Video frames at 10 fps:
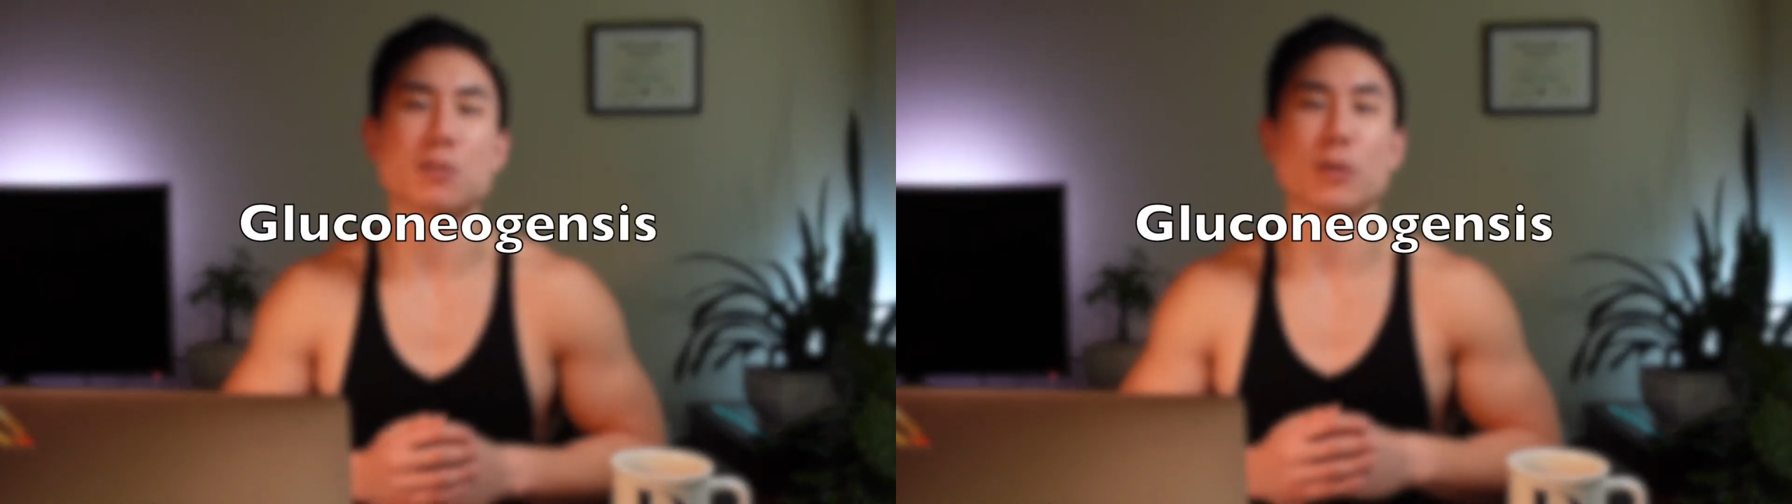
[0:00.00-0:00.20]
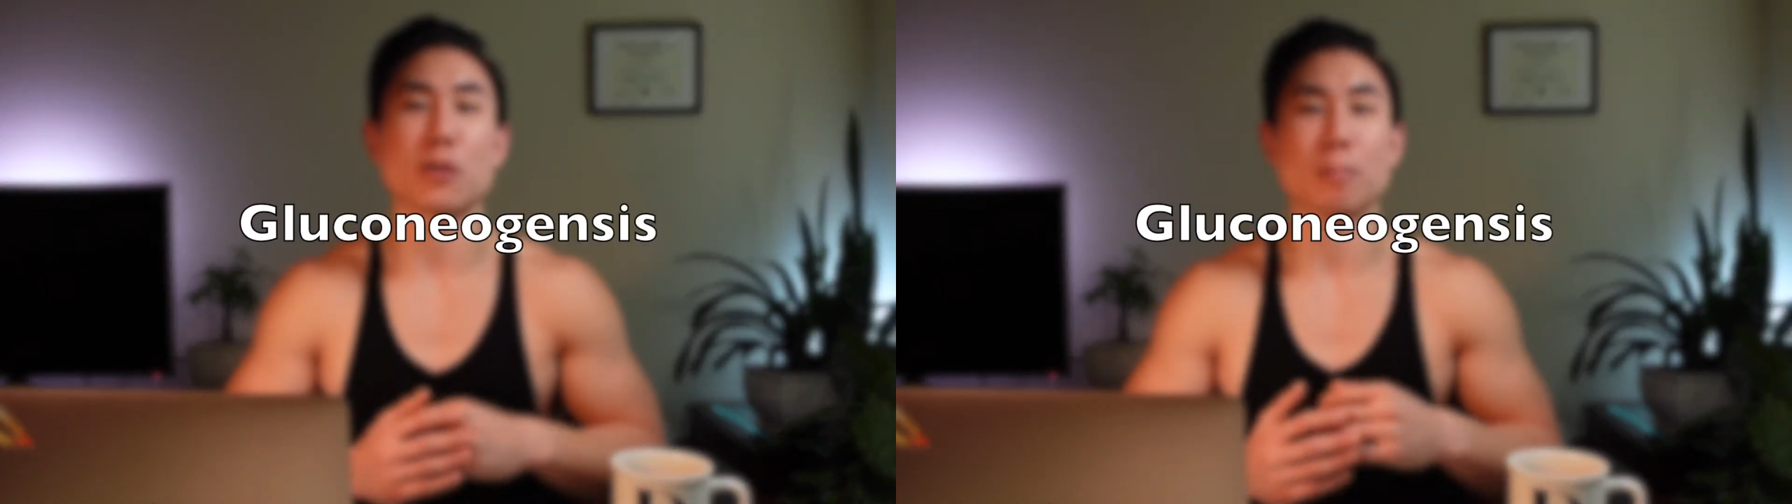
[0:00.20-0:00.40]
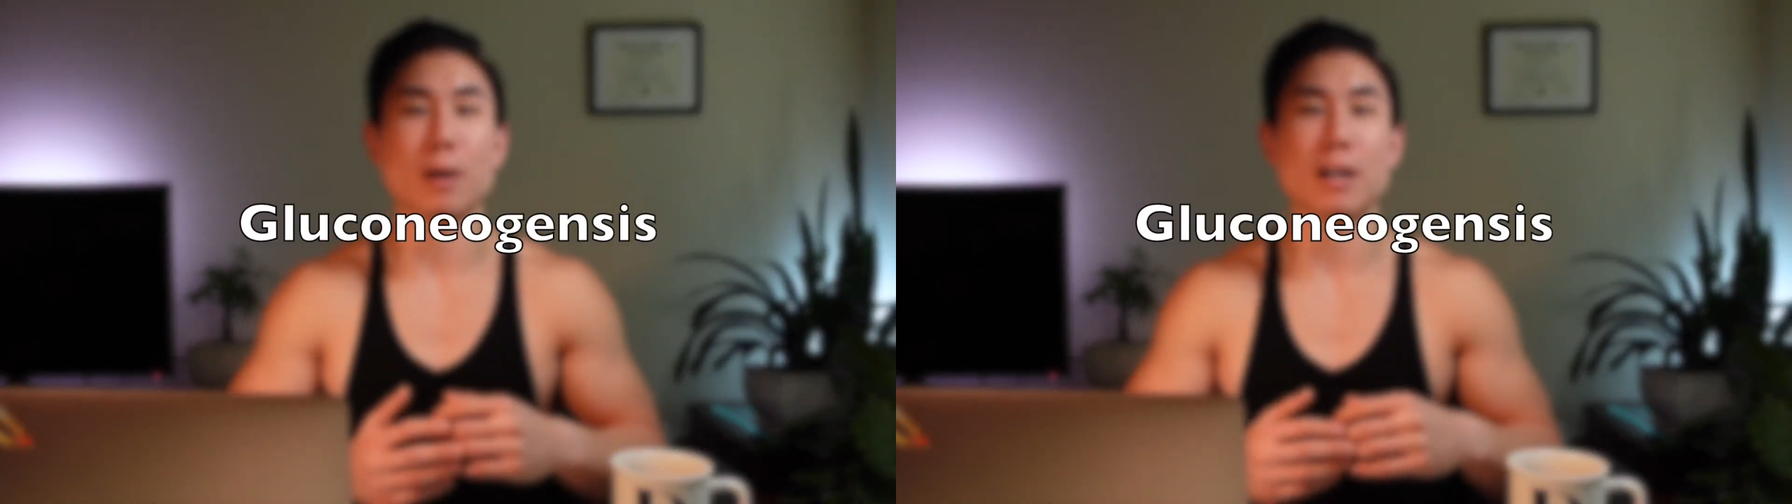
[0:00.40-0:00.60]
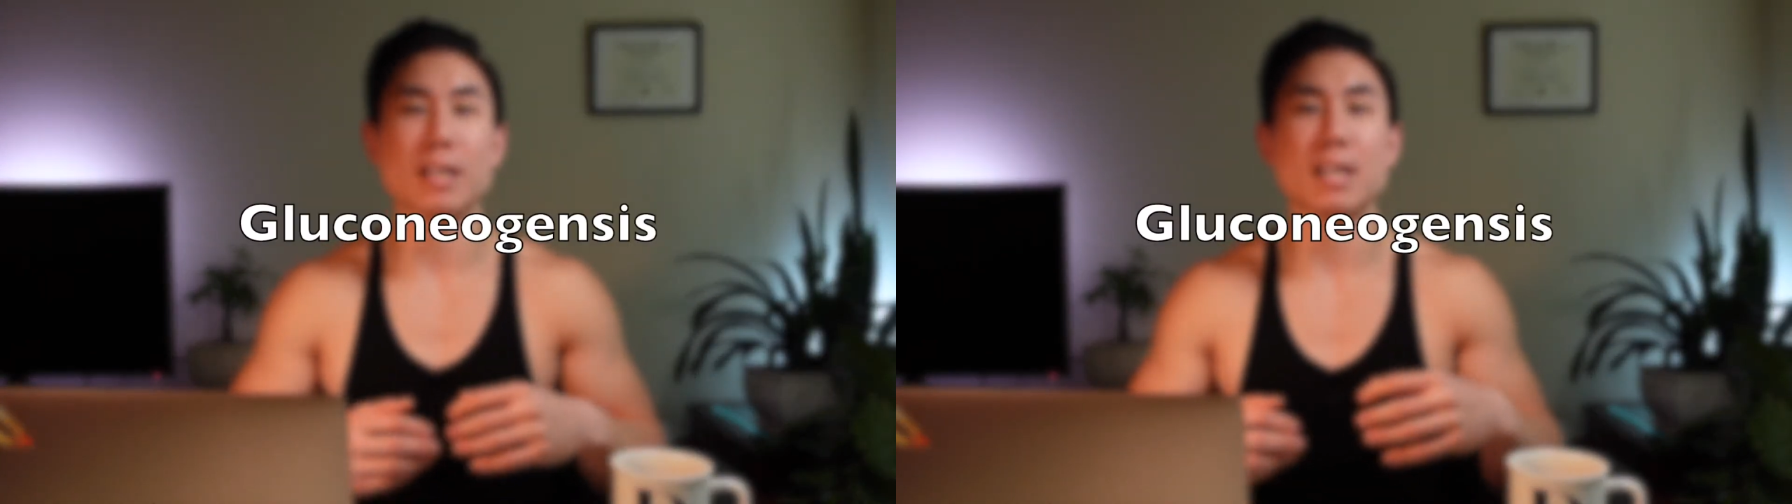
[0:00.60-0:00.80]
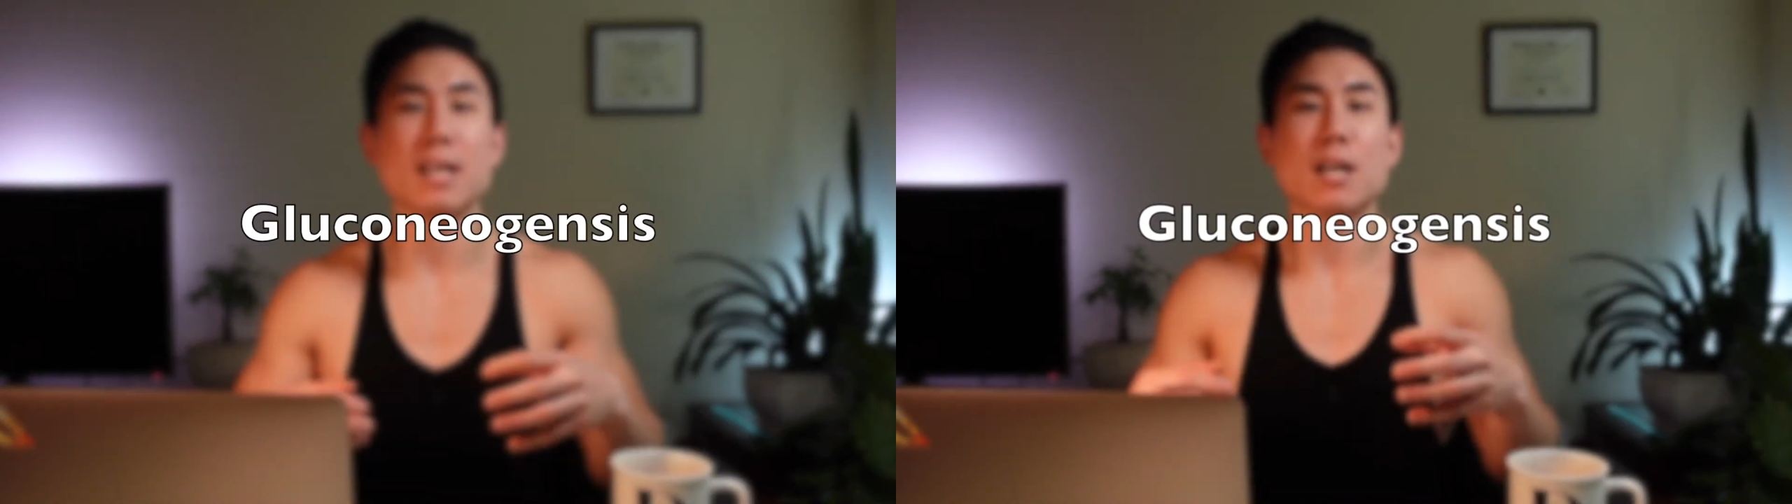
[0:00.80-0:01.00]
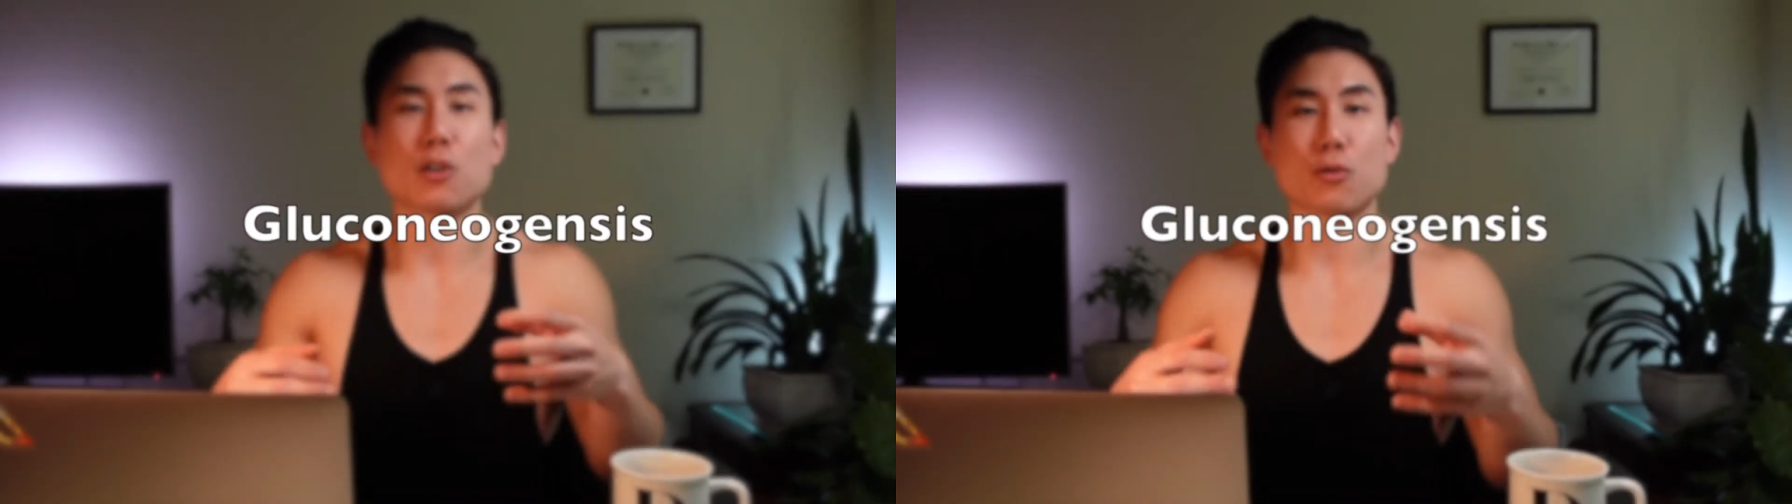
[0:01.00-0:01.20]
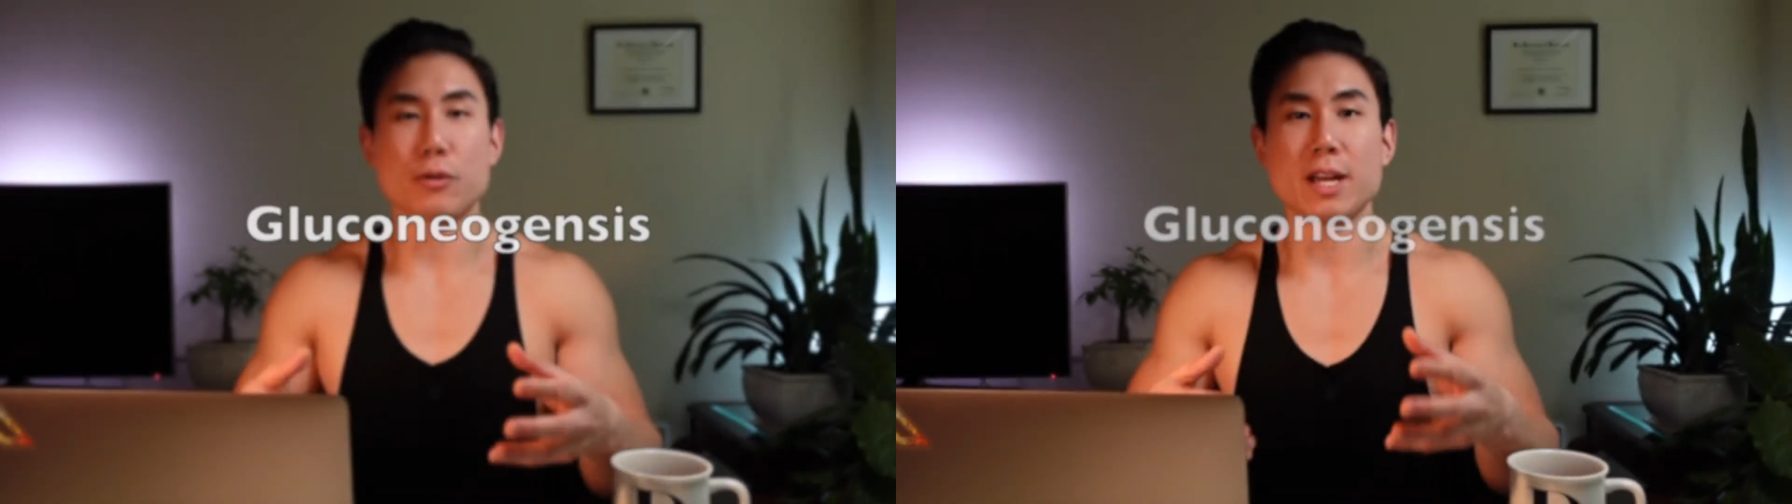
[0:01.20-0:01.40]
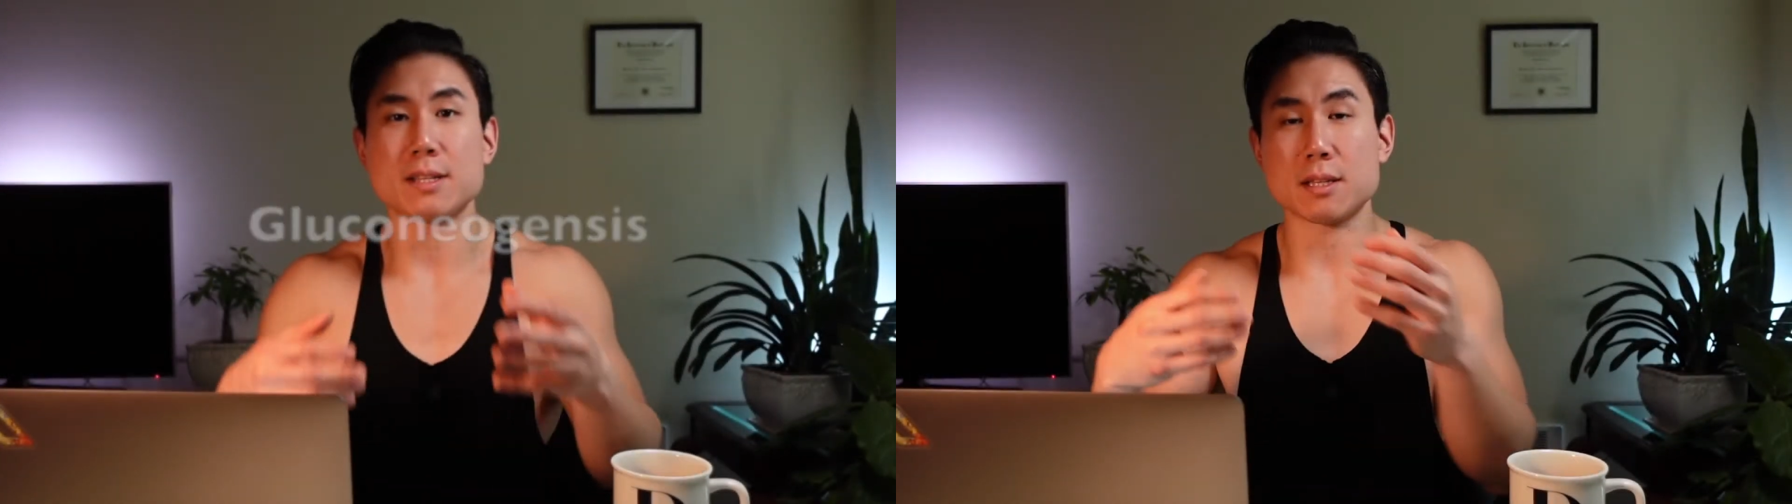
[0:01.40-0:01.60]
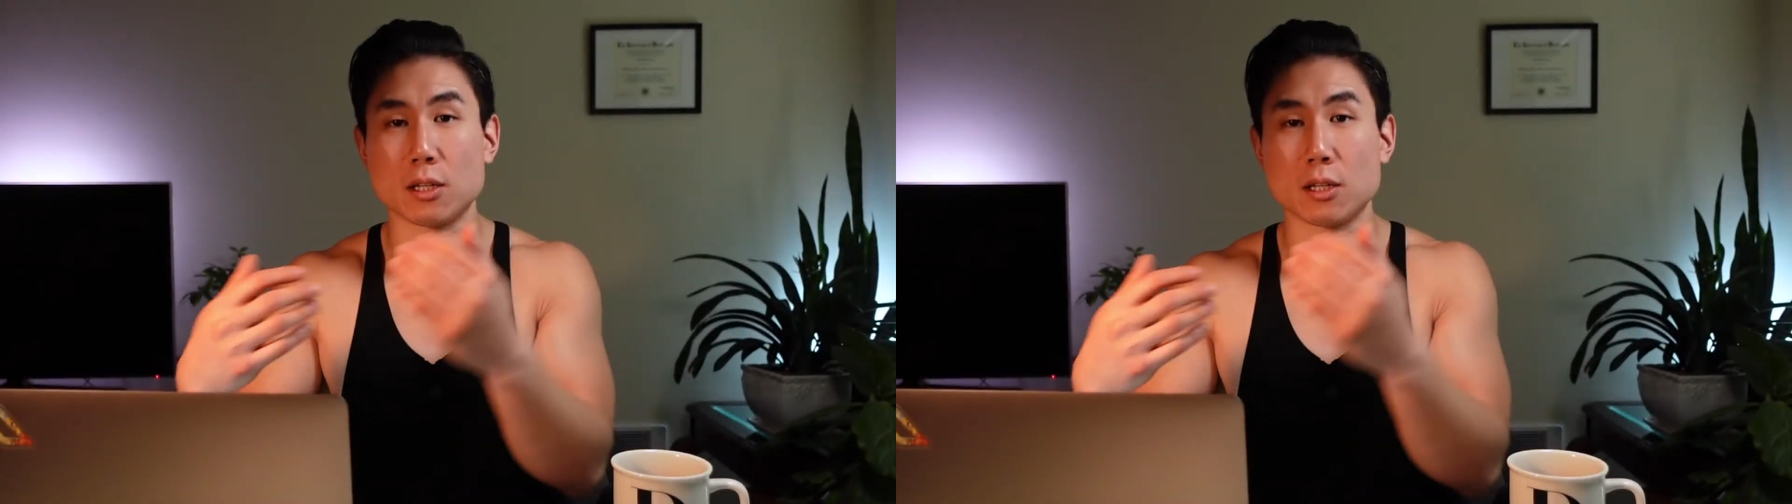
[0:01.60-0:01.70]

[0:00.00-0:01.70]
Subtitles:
when your body creates